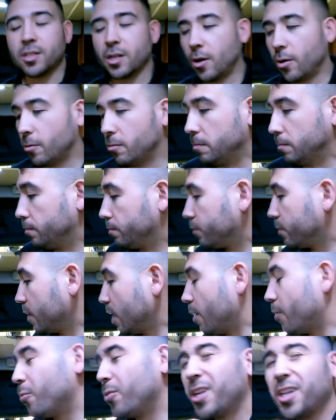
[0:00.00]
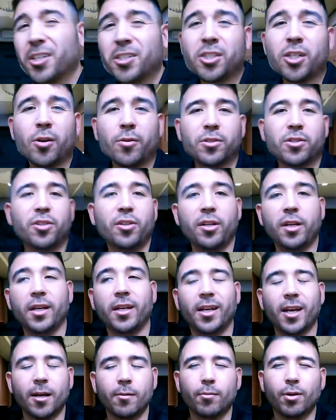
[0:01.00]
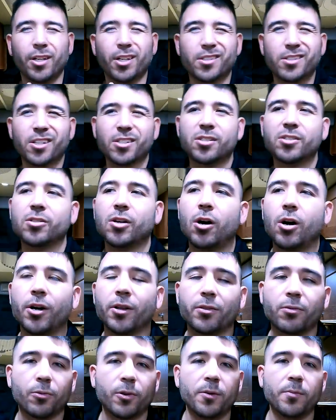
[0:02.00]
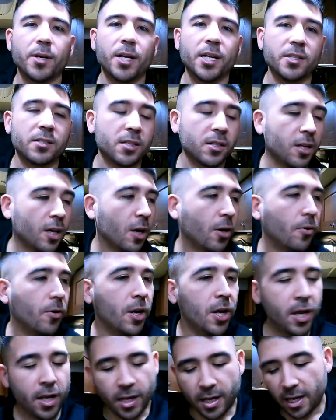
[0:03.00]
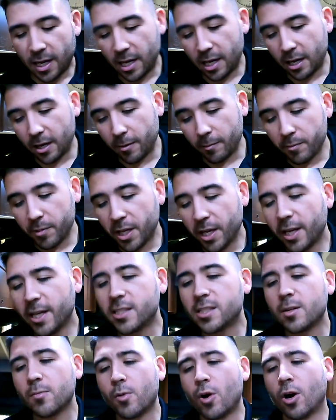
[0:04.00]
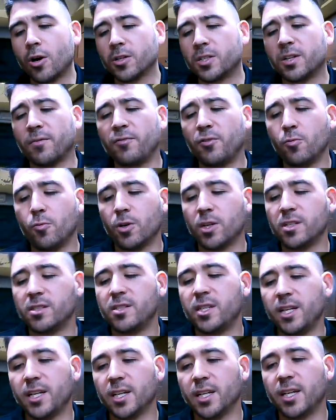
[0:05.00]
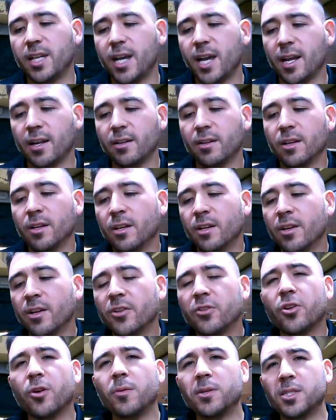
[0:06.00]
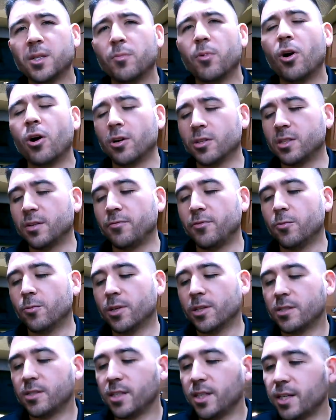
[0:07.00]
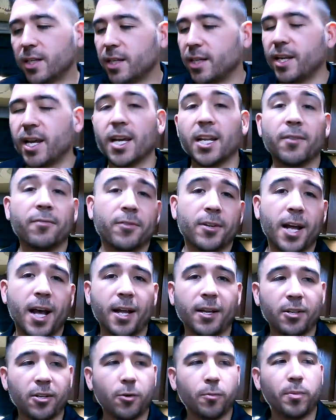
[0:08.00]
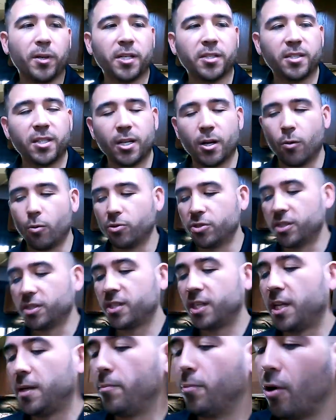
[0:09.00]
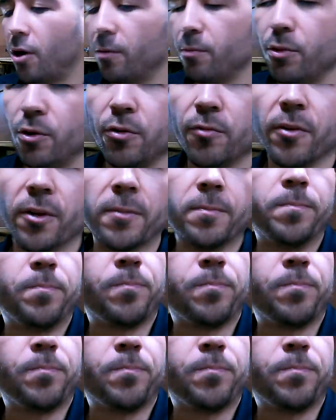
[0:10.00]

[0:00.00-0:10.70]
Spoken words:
So, and we could show it to you again, but you just saw it 3 minutes ago. Hit some hearts if you want to see it again. Throw me some hearts if you want to see it again. If not, no big deal. We'll just keep on moving.